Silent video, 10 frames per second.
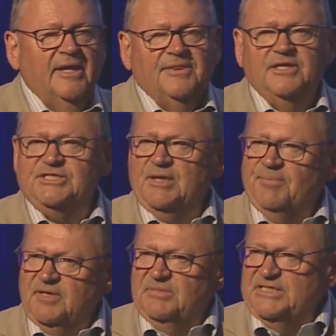There's
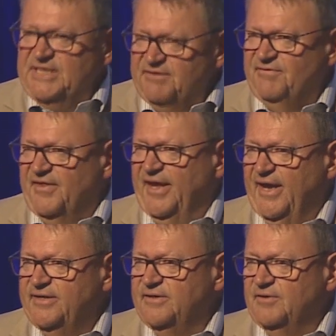something to be said for
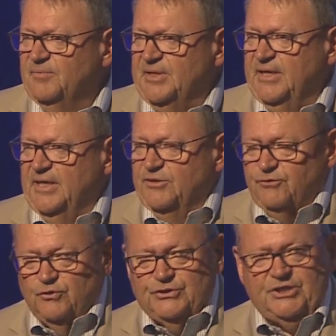that, being
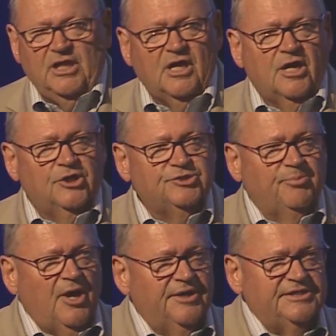introduced to large
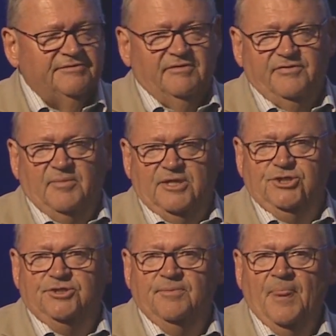bodies of
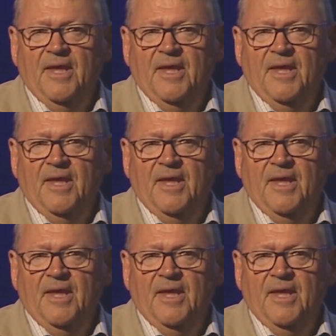information.